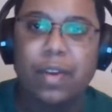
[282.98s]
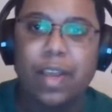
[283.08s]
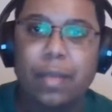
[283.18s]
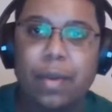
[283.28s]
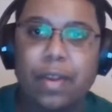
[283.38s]
her
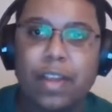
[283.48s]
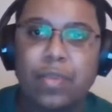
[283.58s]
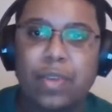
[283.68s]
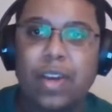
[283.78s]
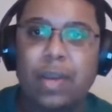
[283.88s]
debut. And
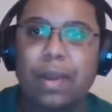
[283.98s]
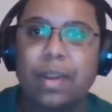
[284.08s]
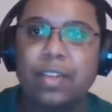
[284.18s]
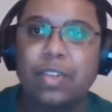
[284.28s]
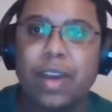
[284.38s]
as we talk
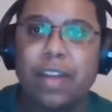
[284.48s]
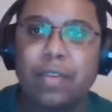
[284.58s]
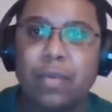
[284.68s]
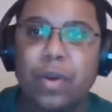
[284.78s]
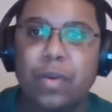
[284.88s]
about each
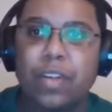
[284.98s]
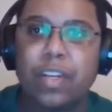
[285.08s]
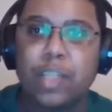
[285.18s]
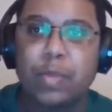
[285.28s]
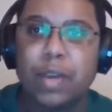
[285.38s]
driver, we're going to
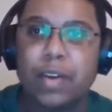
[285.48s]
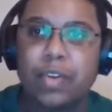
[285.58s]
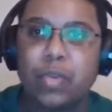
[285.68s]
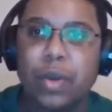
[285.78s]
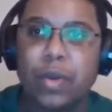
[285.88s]
display
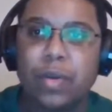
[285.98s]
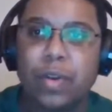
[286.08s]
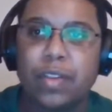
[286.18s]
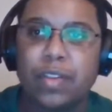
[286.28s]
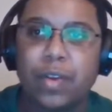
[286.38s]
their Twitter
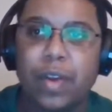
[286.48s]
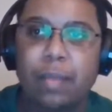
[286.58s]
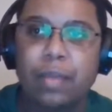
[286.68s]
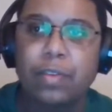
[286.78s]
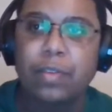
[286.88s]
or
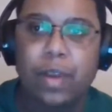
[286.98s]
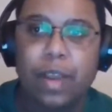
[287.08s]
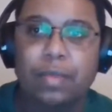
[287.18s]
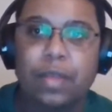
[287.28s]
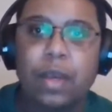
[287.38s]
Instagram
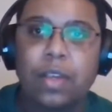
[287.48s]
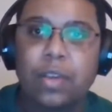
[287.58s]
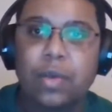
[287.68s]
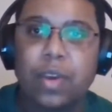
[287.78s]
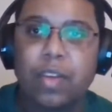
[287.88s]
usernames
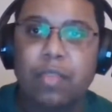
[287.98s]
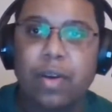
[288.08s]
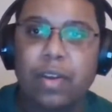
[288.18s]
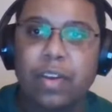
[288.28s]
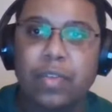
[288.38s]
so you can
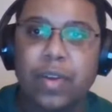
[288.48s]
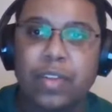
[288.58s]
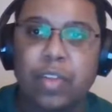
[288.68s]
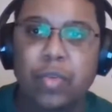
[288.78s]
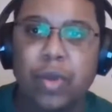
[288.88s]
follow each
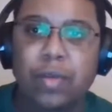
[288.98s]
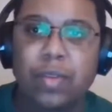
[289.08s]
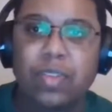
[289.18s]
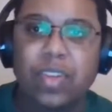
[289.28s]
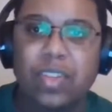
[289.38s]
racer
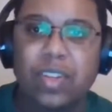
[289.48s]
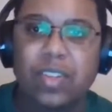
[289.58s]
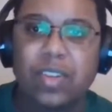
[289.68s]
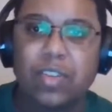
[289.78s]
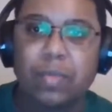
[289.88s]
throughout the season
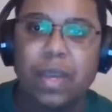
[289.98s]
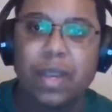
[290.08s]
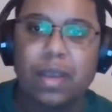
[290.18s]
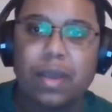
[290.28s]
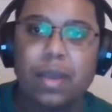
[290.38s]
on social
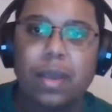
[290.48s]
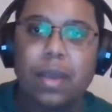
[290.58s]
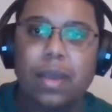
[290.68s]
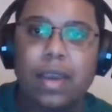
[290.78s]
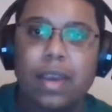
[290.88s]
media.
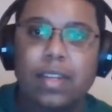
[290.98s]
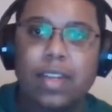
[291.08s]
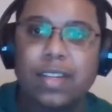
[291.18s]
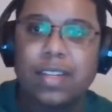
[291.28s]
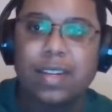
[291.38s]
Yeah, and
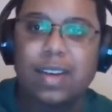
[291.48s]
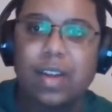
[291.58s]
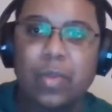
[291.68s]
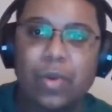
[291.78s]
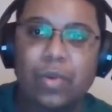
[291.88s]
Tatiana
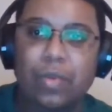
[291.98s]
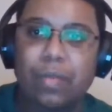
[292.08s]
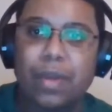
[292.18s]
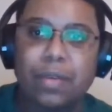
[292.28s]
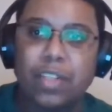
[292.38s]
Calderon, who
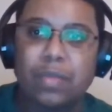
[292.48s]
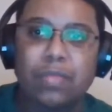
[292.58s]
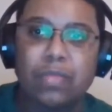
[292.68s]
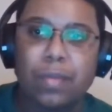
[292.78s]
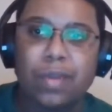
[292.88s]
made her
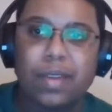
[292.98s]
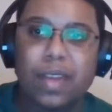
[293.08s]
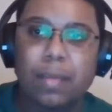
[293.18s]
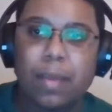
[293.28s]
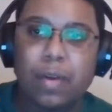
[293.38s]
Super Formula
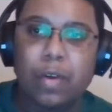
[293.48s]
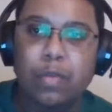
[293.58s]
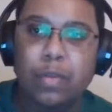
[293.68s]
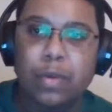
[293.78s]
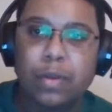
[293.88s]
debut
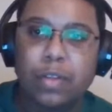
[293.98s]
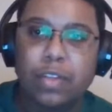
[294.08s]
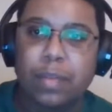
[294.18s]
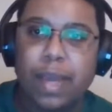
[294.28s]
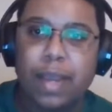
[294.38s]
over
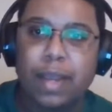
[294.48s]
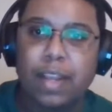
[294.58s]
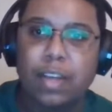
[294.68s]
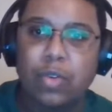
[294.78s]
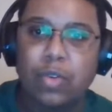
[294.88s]
in Japan
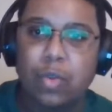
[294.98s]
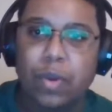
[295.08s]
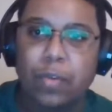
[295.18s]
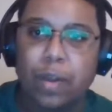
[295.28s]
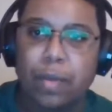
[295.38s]
at
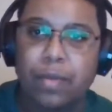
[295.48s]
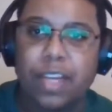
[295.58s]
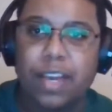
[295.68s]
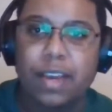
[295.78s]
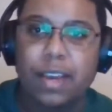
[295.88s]
Twin Ring
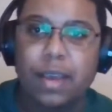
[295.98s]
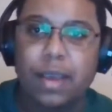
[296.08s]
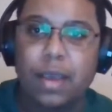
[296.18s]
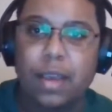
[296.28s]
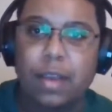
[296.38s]
Motegi.
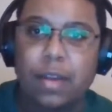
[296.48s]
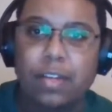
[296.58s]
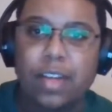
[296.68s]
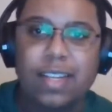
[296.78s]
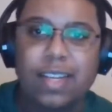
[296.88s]
You
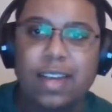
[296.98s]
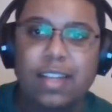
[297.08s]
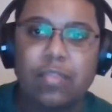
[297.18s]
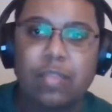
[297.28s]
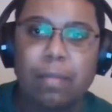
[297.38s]
know,
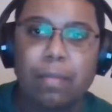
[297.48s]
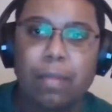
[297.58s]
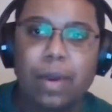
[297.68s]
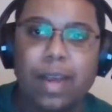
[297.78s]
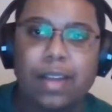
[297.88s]
Tatiana is from
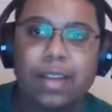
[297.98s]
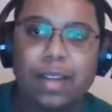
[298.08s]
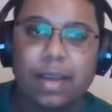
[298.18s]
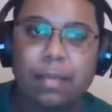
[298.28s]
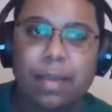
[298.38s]
Bogota,
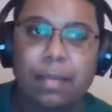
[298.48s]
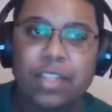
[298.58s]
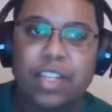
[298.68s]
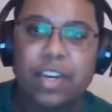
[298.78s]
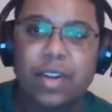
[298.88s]
Colombia,
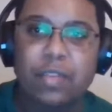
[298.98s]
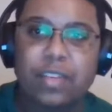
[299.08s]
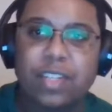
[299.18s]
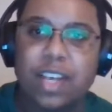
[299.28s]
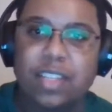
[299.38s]
but she currently
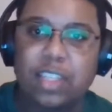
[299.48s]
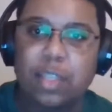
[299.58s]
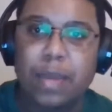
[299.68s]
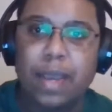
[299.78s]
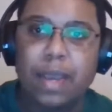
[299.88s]
resides in
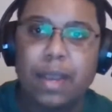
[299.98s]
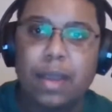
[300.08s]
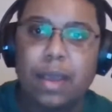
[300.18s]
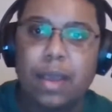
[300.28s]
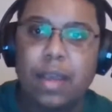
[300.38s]
Spain.
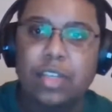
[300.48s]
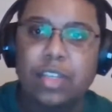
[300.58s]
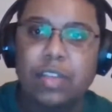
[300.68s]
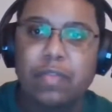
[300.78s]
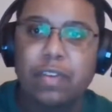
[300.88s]
And
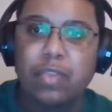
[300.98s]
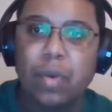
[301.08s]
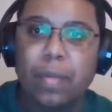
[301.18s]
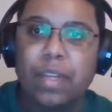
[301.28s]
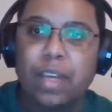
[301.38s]
she's the first
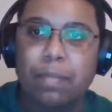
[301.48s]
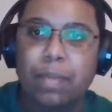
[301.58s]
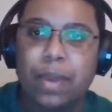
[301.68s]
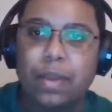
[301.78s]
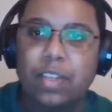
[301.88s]
woman to
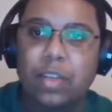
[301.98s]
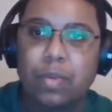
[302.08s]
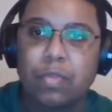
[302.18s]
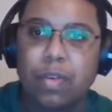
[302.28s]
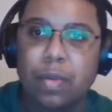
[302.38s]
compete in
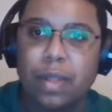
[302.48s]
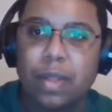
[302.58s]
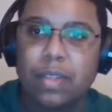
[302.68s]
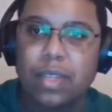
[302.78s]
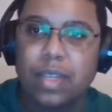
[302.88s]
Super
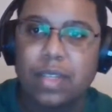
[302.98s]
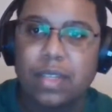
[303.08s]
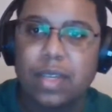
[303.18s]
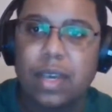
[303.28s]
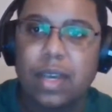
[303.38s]
Formula since